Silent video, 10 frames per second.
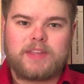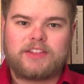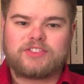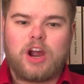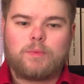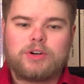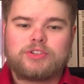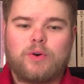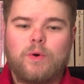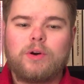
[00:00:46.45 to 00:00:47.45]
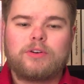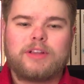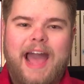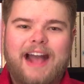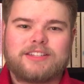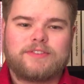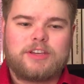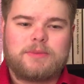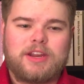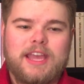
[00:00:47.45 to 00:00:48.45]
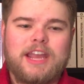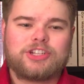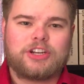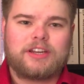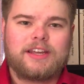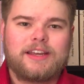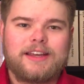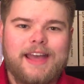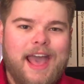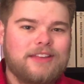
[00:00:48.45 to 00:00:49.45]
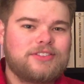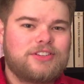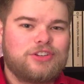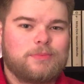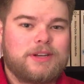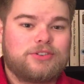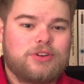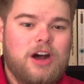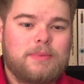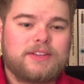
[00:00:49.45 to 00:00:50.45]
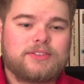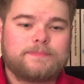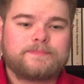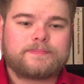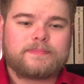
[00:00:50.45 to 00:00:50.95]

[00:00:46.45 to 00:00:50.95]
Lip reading: and saw rhetorical acts of communication as human dramas.